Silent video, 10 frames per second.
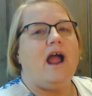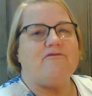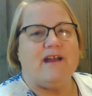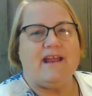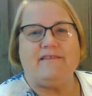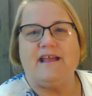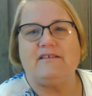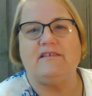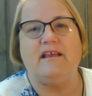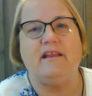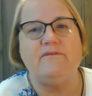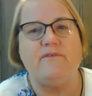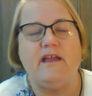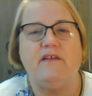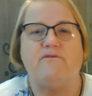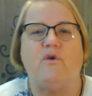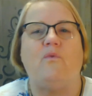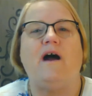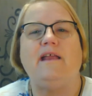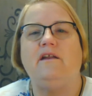ran that silly fan for
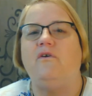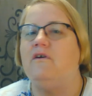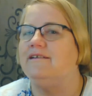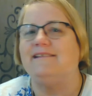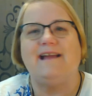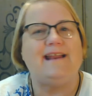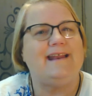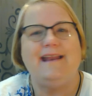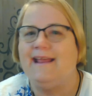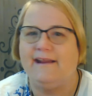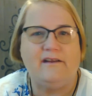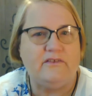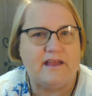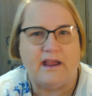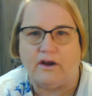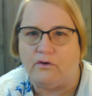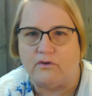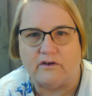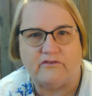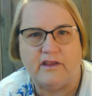white noise, and I didn't hear the
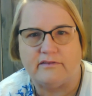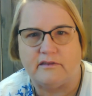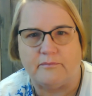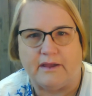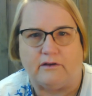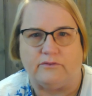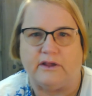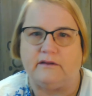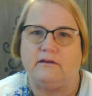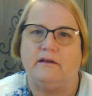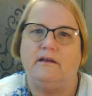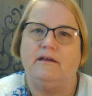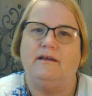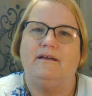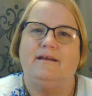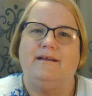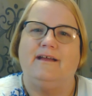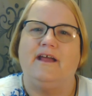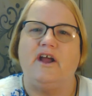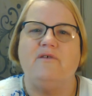acorns hit the building.
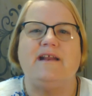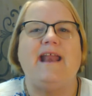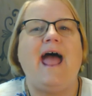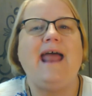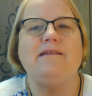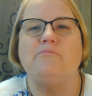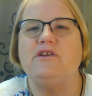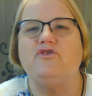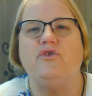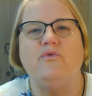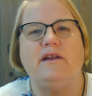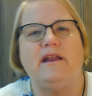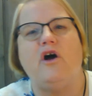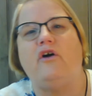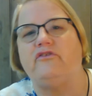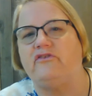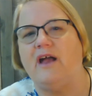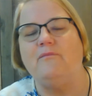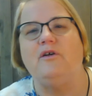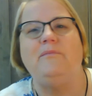And it hadn't been doing it all
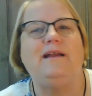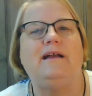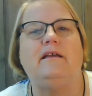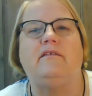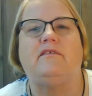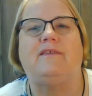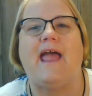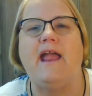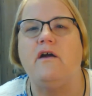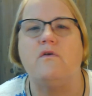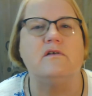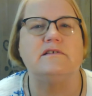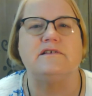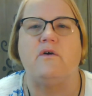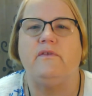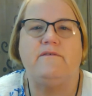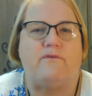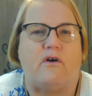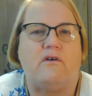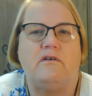summer because acorns only
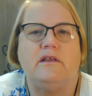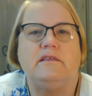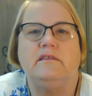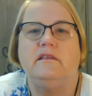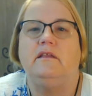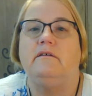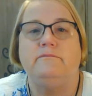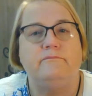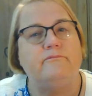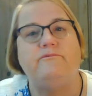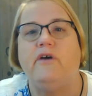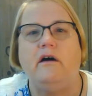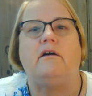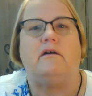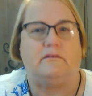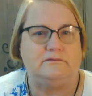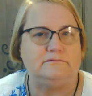fall in the fall.